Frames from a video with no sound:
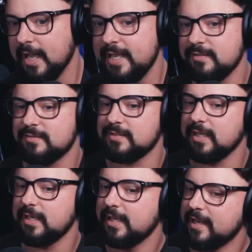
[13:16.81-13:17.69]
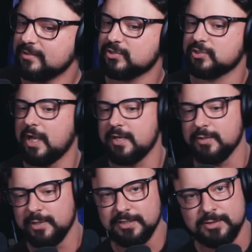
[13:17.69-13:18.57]
Hey, DDL's son,
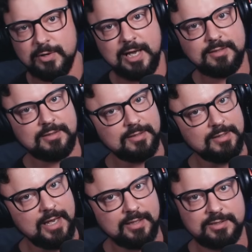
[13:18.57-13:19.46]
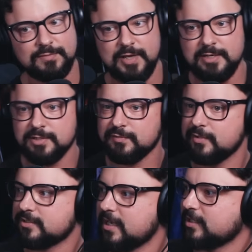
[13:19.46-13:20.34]
you want to direct the next Avengers
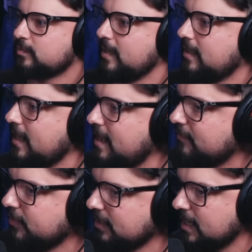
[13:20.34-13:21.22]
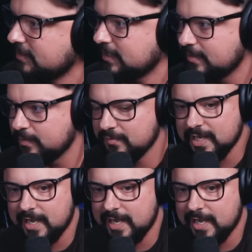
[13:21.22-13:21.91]
vs. X-Men, every goddamn movie?